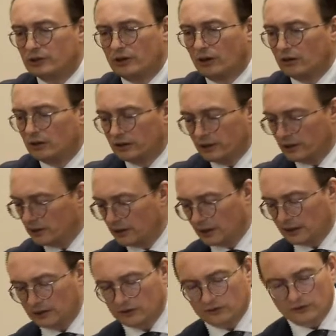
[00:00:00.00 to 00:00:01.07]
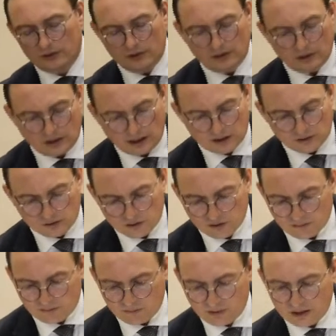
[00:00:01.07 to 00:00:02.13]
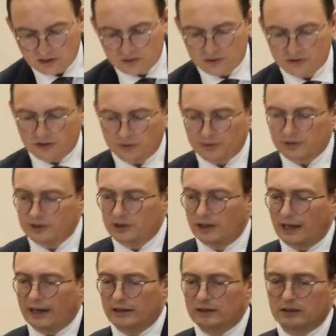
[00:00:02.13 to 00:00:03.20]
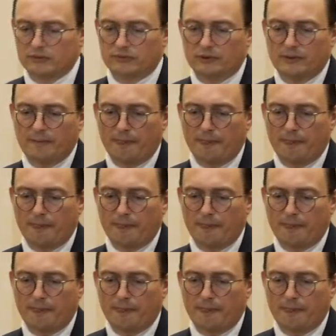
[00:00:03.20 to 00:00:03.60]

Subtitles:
Gallagher and other ministers who are still active.